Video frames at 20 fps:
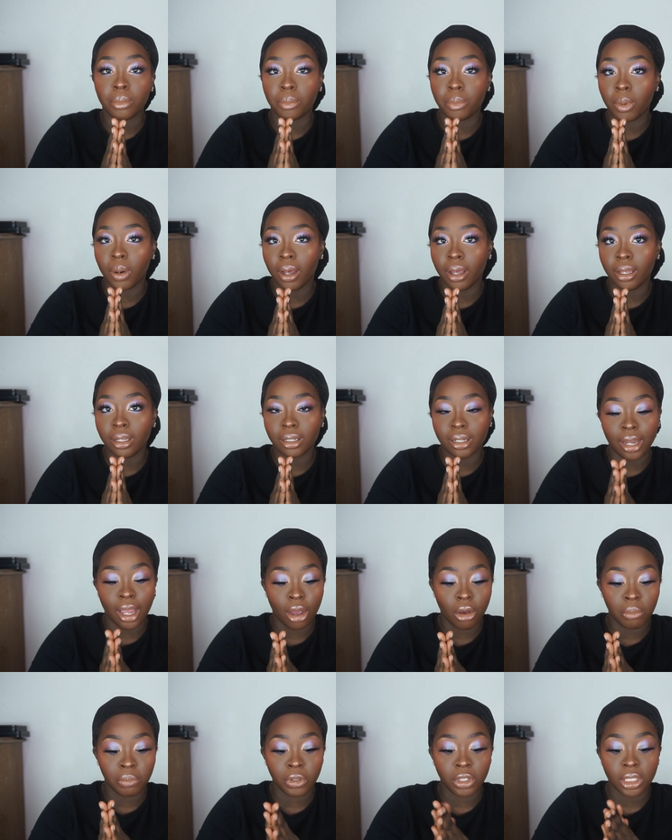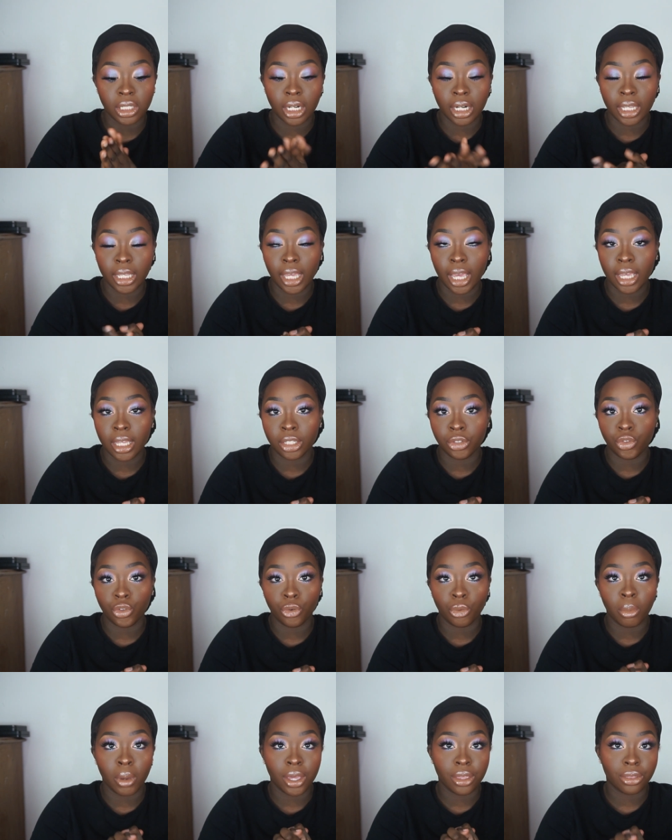But now I'm just gonna get
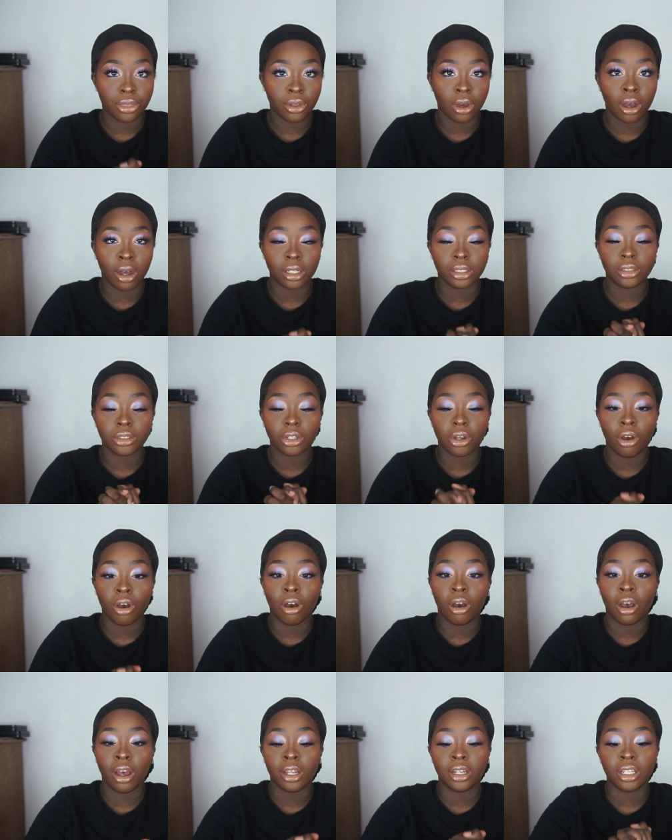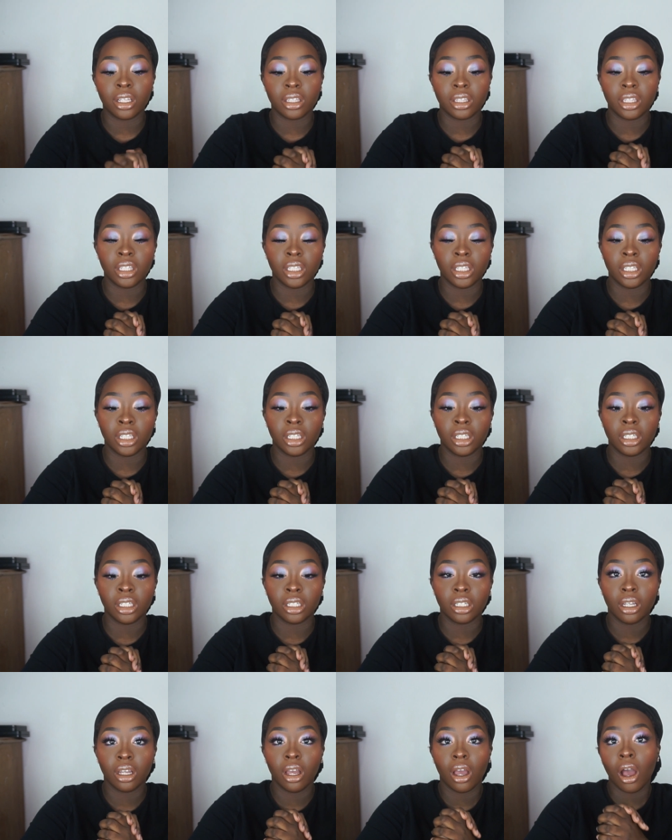into my thoughts on
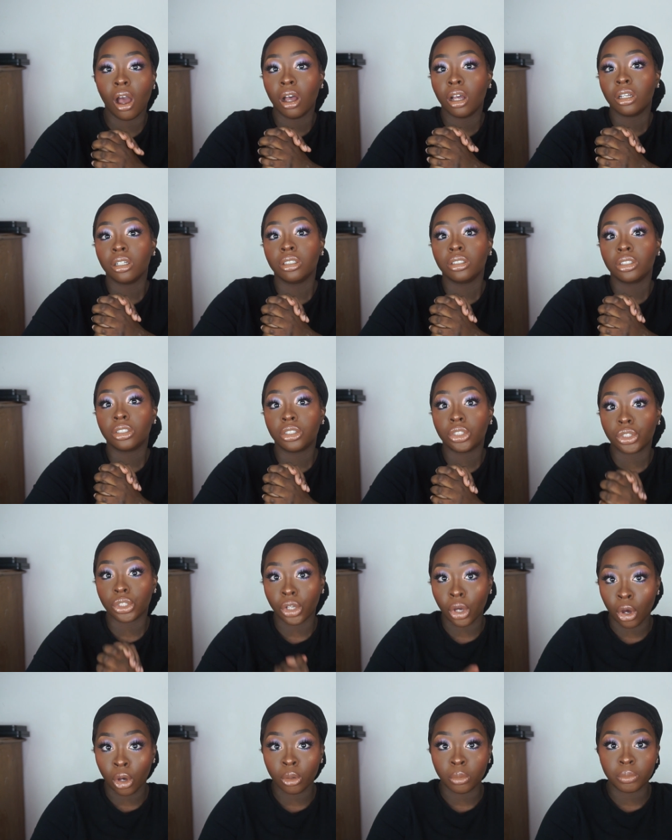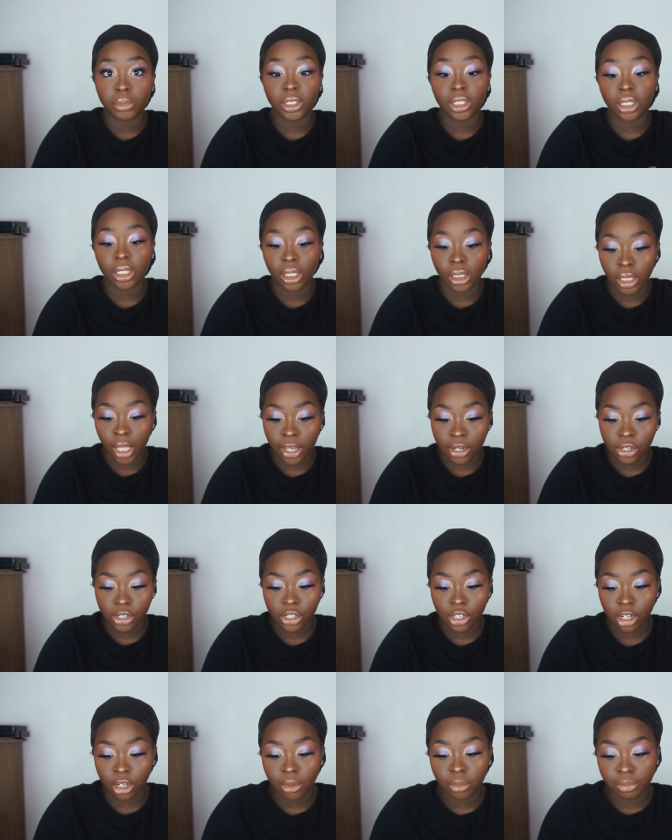the Sculpt
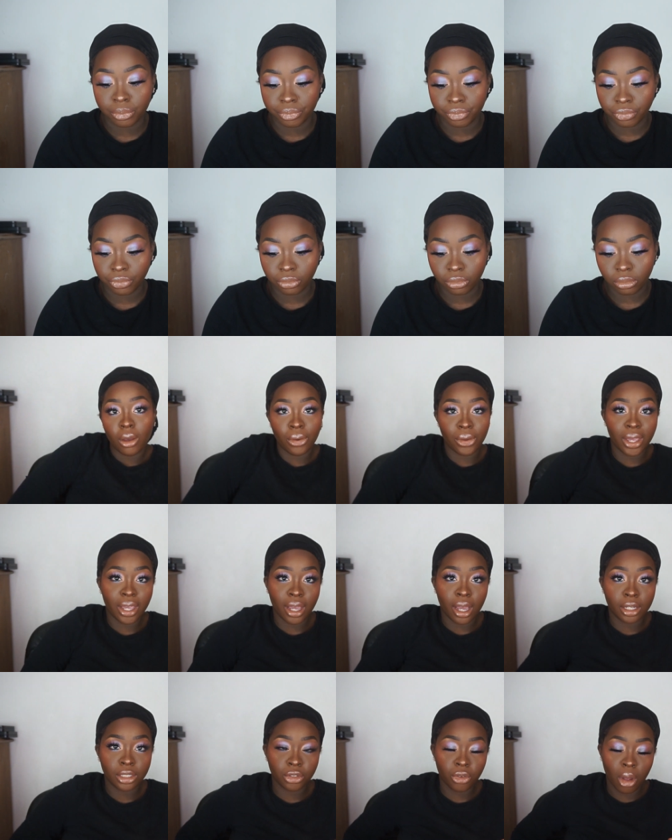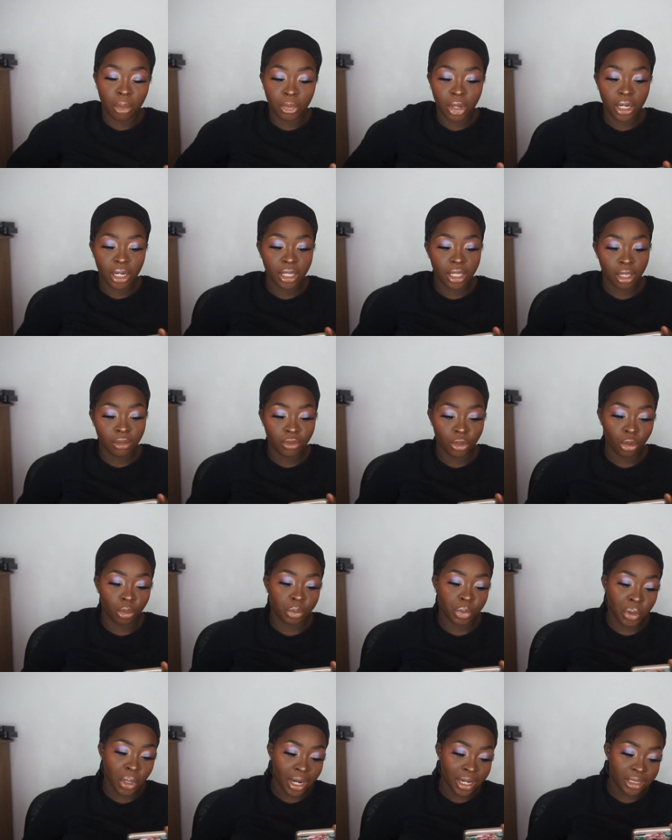collection. Okay guys, so I'm gonna give you
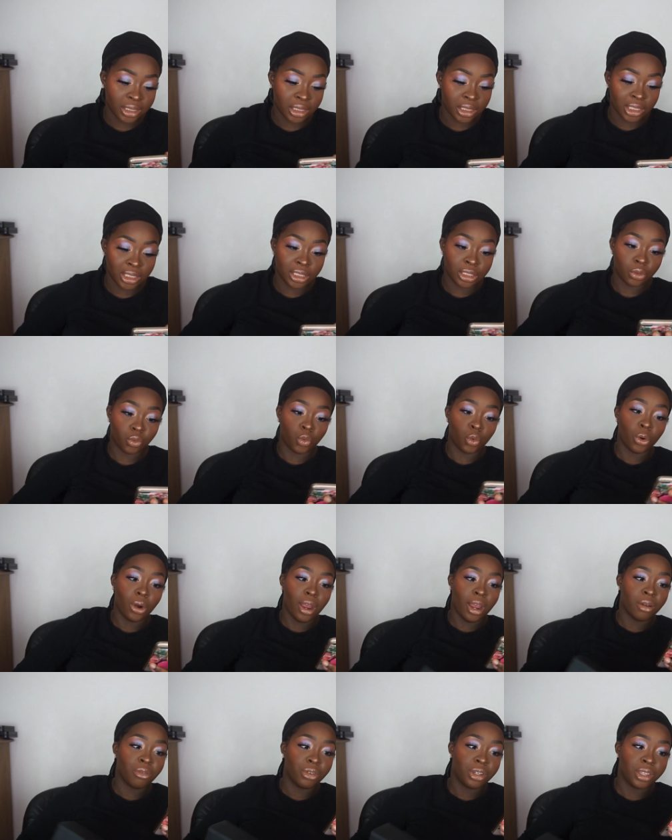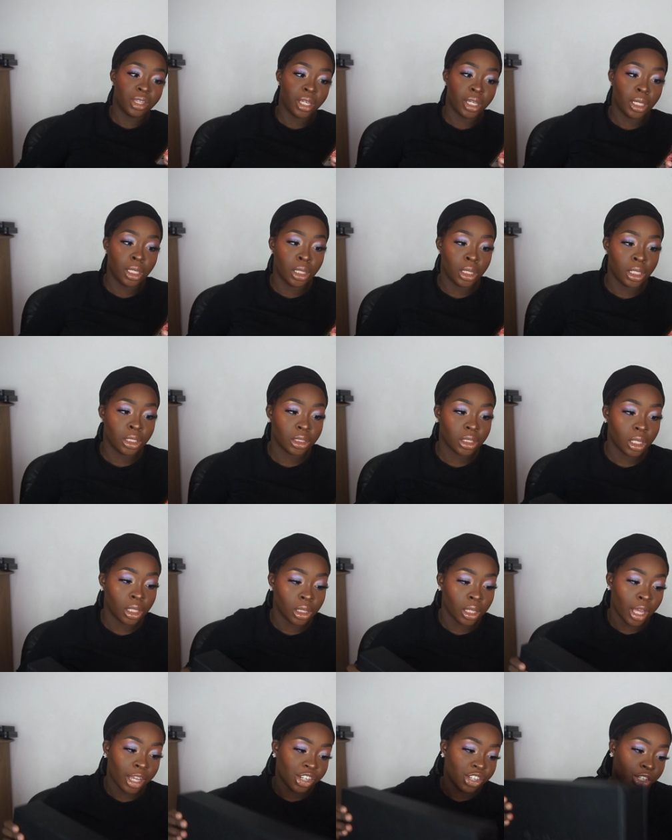prices for everything in this
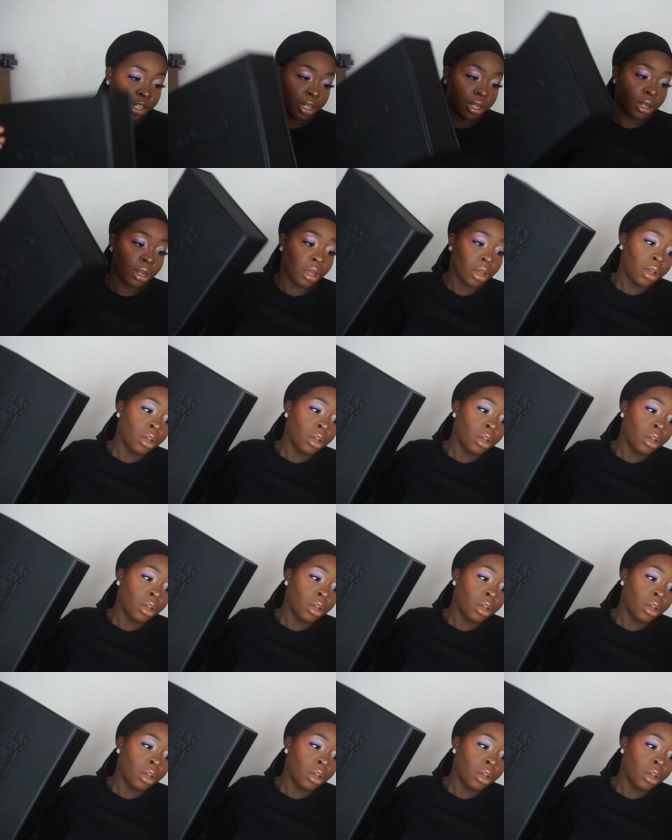collection.